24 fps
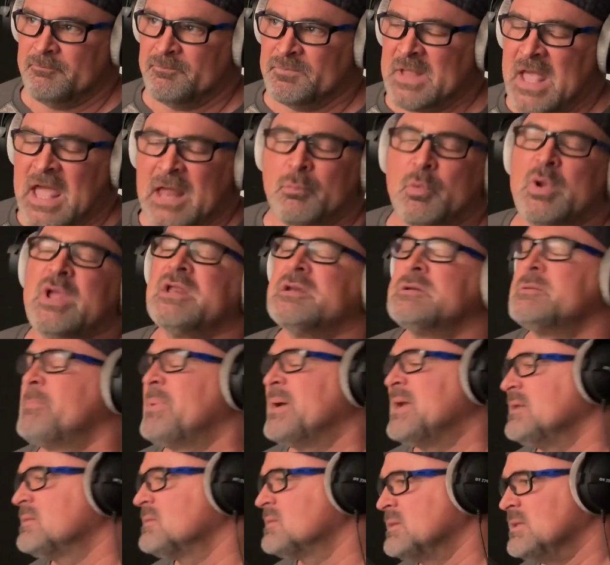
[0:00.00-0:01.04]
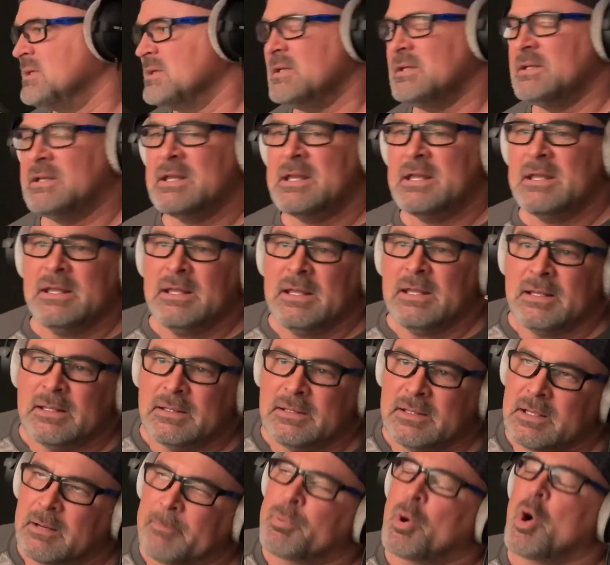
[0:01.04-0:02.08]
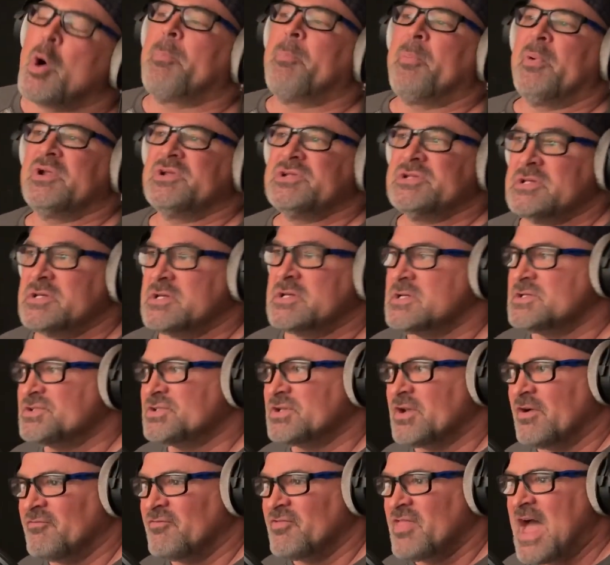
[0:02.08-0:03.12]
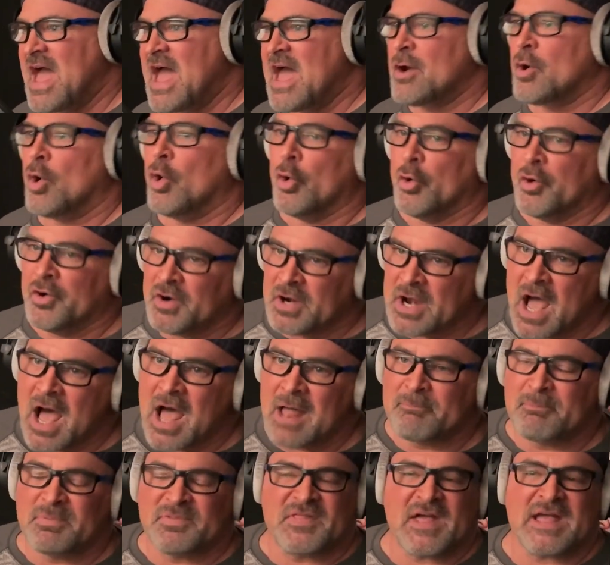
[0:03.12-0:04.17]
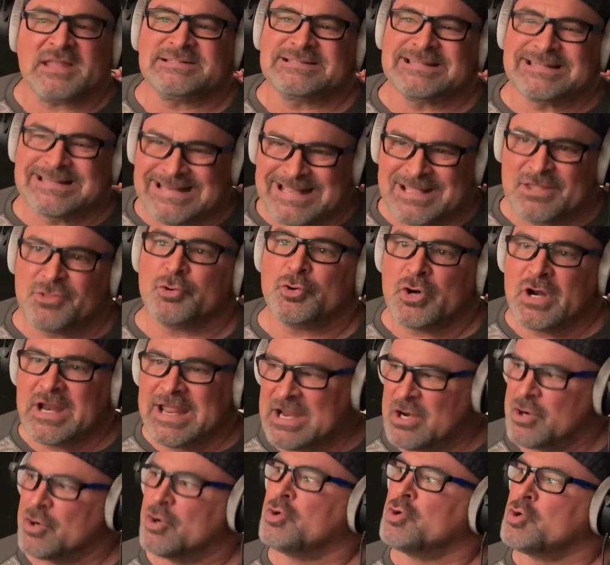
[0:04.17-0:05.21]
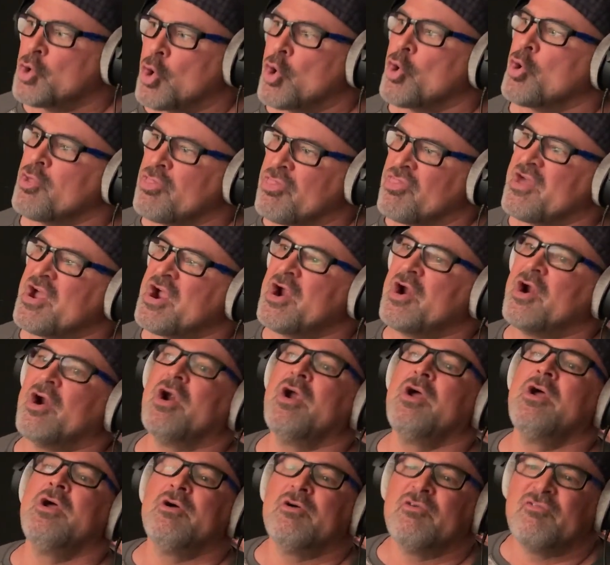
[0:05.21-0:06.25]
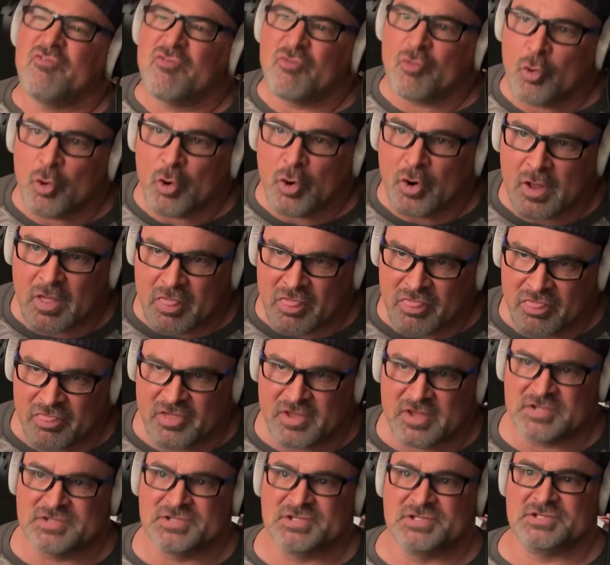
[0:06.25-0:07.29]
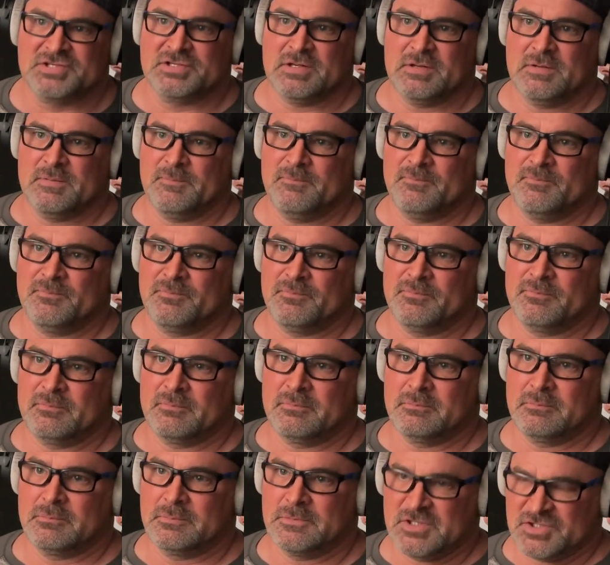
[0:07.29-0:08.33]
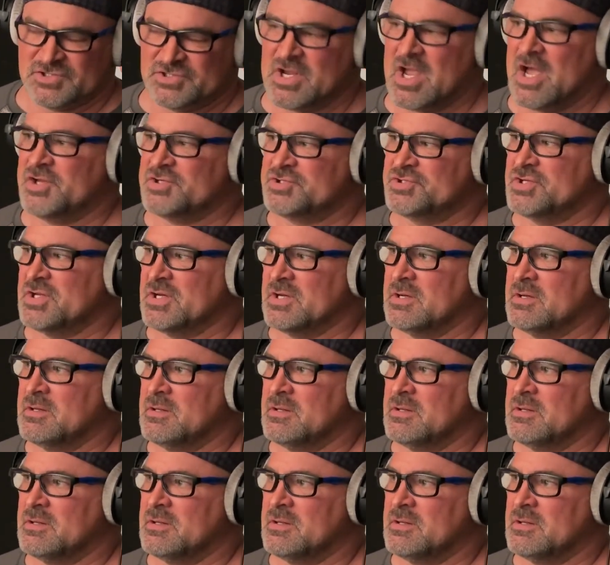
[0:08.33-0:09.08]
And we can debate the appropriateness of that or not, but that's neither here nor there for this discussion.